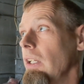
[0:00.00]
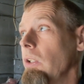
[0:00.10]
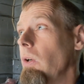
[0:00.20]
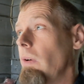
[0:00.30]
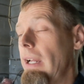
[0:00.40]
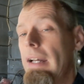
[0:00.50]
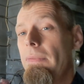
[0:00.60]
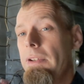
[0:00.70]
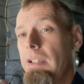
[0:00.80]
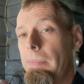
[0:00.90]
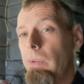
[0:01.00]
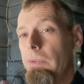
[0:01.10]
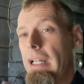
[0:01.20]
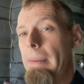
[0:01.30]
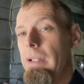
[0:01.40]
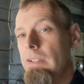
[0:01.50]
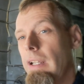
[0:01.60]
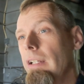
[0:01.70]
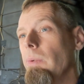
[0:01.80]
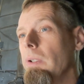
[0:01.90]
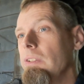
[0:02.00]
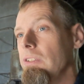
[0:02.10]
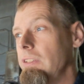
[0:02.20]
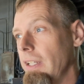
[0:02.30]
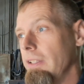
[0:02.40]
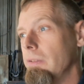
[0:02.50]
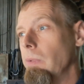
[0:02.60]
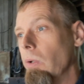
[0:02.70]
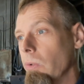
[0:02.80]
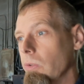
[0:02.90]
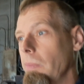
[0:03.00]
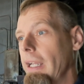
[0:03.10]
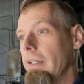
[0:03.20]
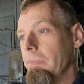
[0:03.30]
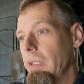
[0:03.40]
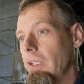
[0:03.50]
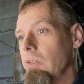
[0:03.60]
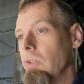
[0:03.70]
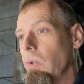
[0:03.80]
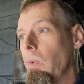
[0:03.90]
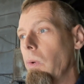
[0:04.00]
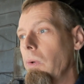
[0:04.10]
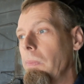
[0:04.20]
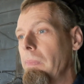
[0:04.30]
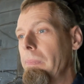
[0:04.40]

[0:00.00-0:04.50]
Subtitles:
you don't have the typical timing chain noises that these motors will make, because the oil